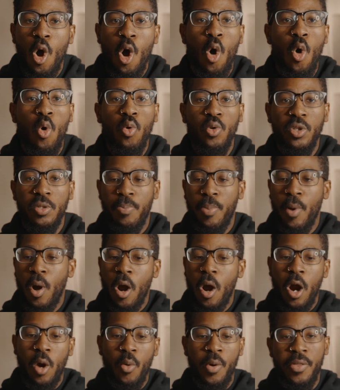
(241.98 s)
holds
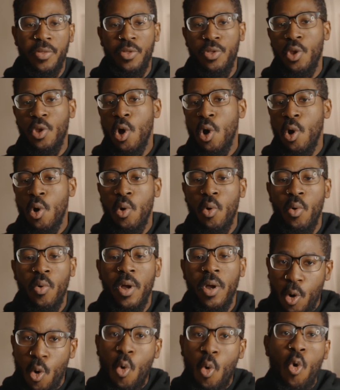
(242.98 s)
bar, with no
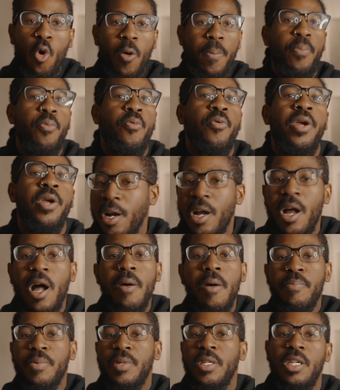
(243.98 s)
corporate
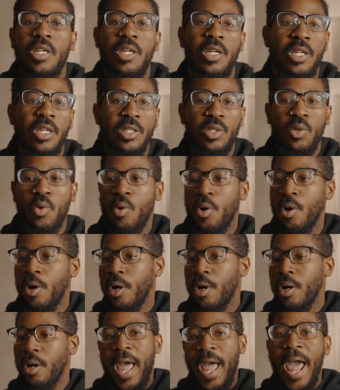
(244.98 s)
companies
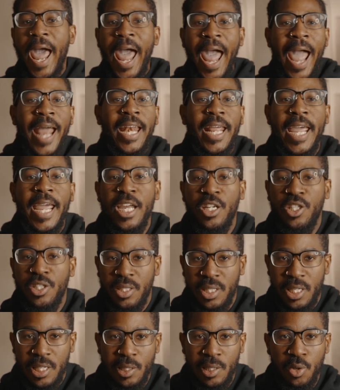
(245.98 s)
or ad
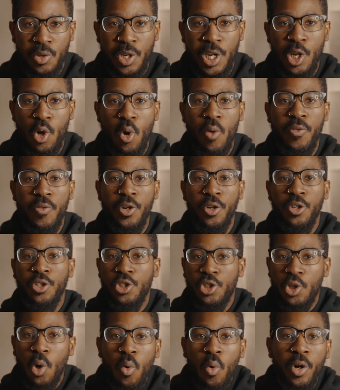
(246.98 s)
agencies looking over your
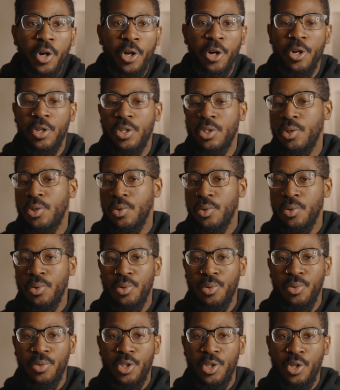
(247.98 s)
shoulder
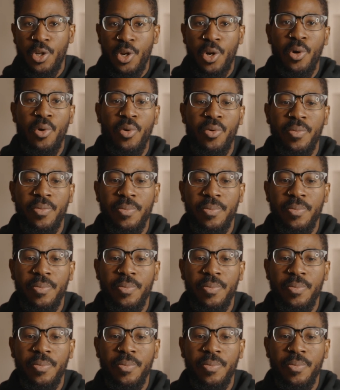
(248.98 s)
to, you know,